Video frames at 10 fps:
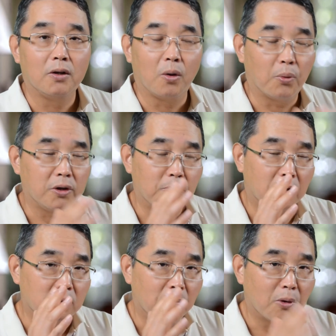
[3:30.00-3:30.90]
When you
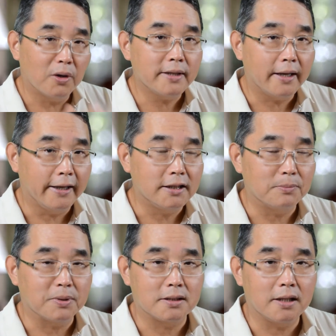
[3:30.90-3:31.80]
borrow more than
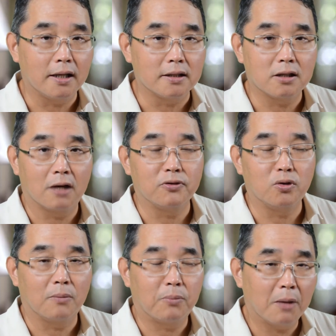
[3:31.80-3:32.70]
80% of
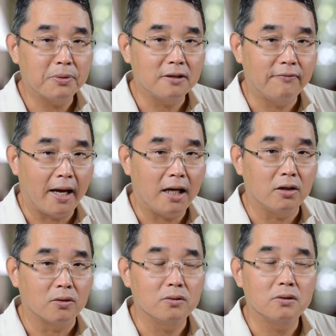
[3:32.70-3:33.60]
your property
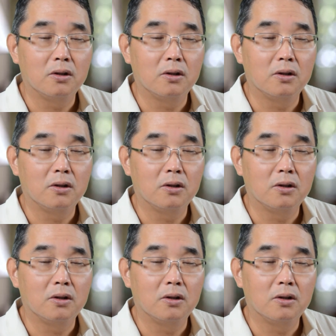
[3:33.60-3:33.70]
value,